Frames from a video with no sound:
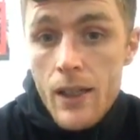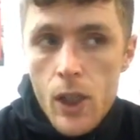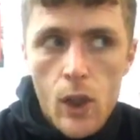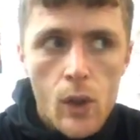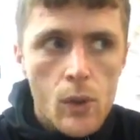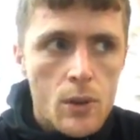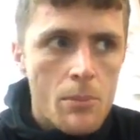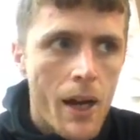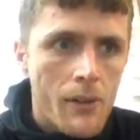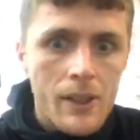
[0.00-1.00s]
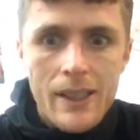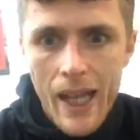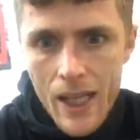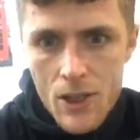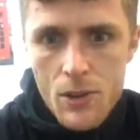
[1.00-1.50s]
who's apparently
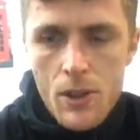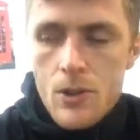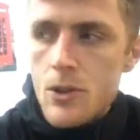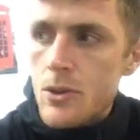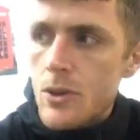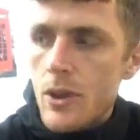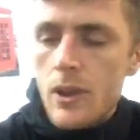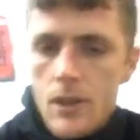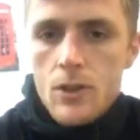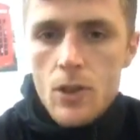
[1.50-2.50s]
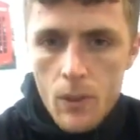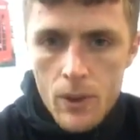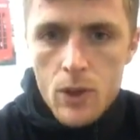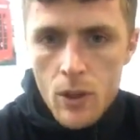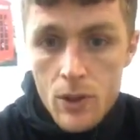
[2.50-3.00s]
dangerous, so on and so.